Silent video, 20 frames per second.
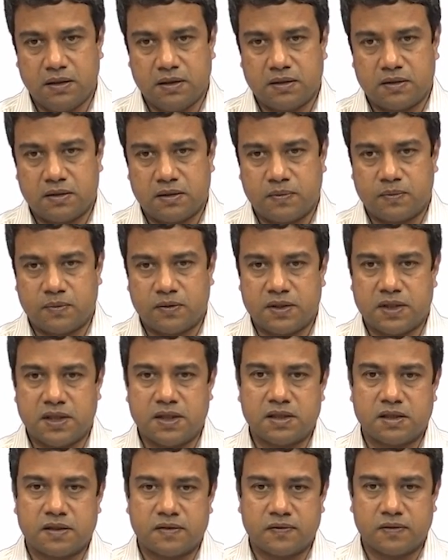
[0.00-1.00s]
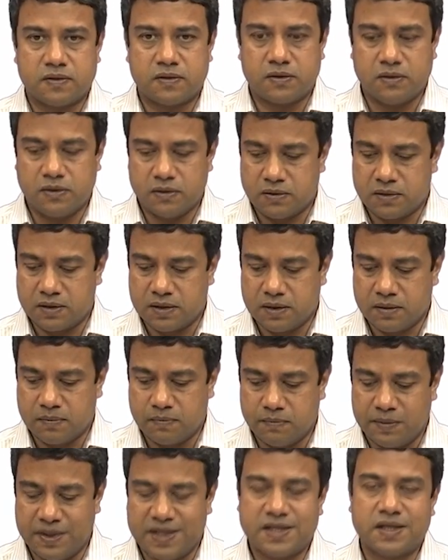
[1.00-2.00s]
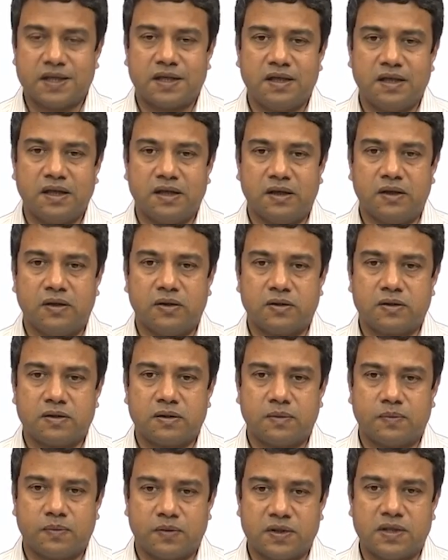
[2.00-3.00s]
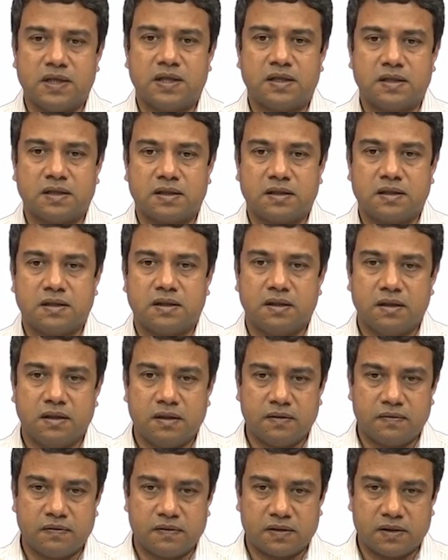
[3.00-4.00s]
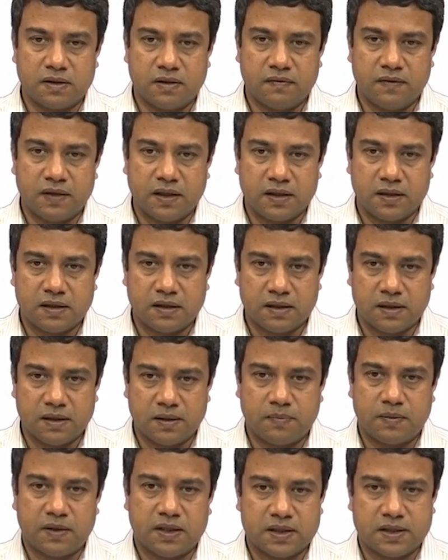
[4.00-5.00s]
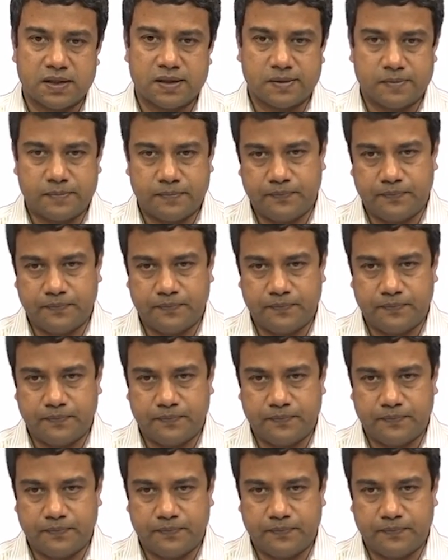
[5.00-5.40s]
So, the procedures for solution basically reduce to procedures for solving the Laplacian.